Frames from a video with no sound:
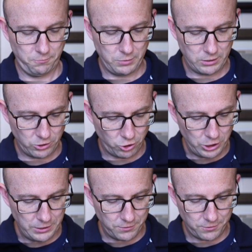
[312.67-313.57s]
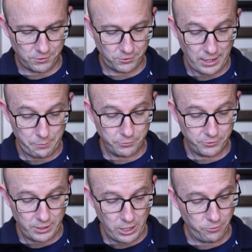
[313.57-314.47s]
Because Jesus'
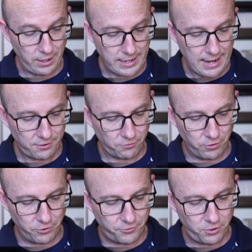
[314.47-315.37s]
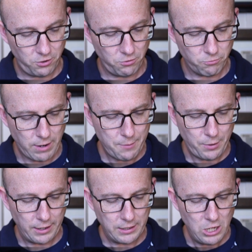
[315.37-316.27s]
disciples don't. They ask, verse 2,
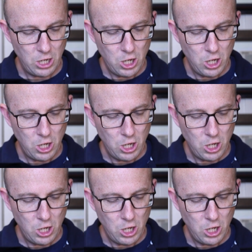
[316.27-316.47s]
Rabbi,